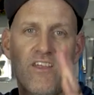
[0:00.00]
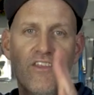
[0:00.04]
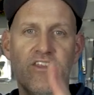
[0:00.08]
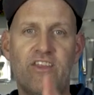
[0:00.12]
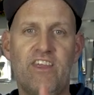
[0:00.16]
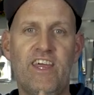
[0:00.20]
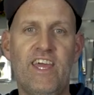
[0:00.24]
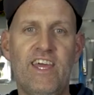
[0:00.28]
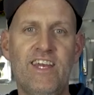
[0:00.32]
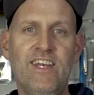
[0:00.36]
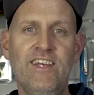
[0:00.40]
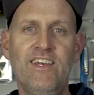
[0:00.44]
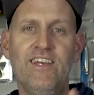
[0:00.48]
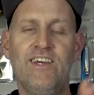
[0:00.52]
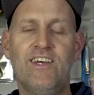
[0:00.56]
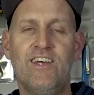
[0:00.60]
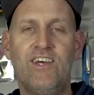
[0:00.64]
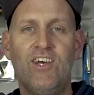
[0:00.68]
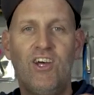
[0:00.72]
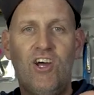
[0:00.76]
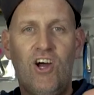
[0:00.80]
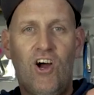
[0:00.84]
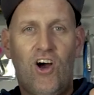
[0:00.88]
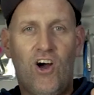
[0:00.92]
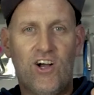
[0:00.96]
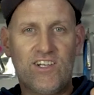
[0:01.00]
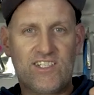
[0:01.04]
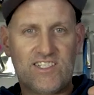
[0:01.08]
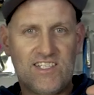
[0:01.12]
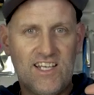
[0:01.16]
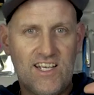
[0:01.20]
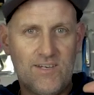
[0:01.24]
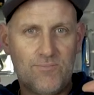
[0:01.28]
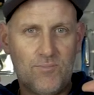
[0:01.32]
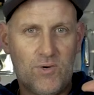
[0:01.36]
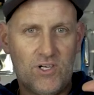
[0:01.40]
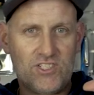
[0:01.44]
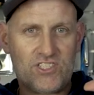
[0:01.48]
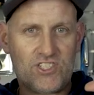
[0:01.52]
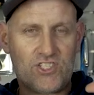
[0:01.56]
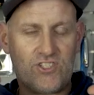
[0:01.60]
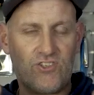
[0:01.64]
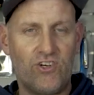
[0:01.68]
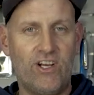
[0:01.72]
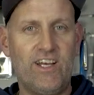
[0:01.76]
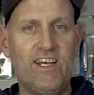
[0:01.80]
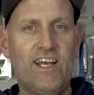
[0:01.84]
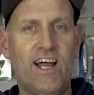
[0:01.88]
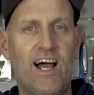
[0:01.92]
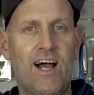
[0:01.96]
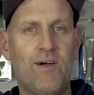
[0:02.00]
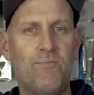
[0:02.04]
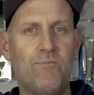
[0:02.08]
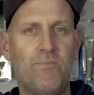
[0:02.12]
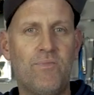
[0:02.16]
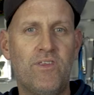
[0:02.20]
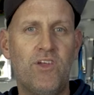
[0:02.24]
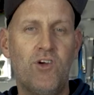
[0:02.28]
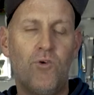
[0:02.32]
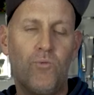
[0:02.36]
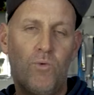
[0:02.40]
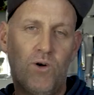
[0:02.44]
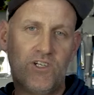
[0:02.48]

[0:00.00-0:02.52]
Then I set my screen up,